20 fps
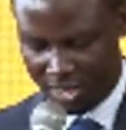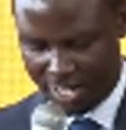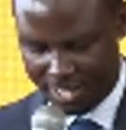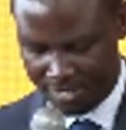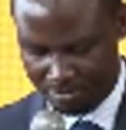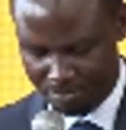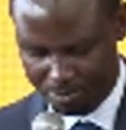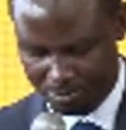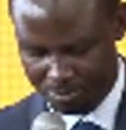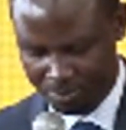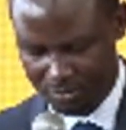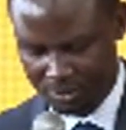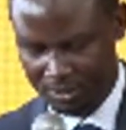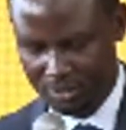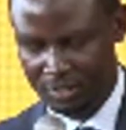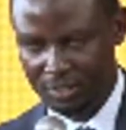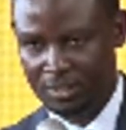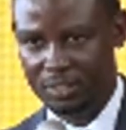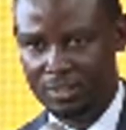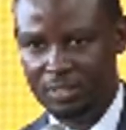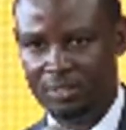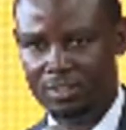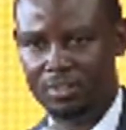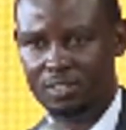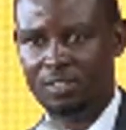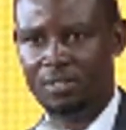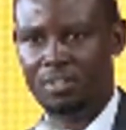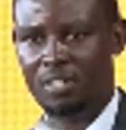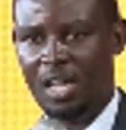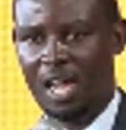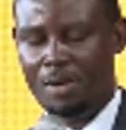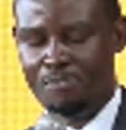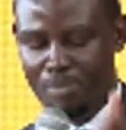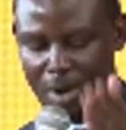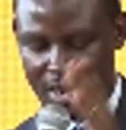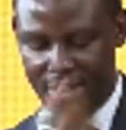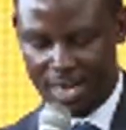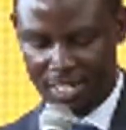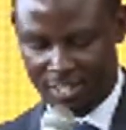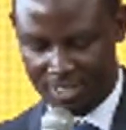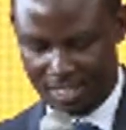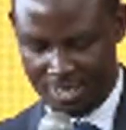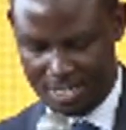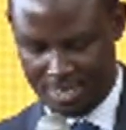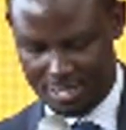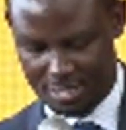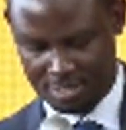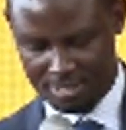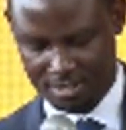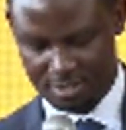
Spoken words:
to share them abundantly.